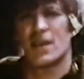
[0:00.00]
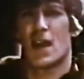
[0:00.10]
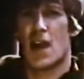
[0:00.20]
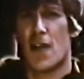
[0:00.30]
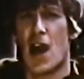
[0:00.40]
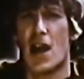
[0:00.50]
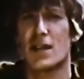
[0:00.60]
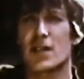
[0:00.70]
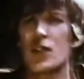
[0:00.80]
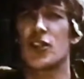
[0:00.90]
They are the
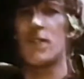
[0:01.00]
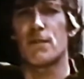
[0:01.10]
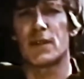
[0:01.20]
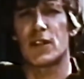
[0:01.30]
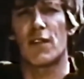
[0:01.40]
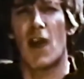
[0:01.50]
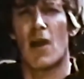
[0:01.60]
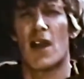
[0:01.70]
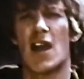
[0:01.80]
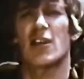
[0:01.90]
highest achievements of
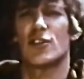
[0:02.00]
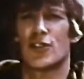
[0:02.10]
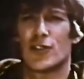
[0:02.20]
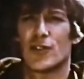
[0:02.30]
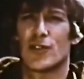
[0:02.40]
our age.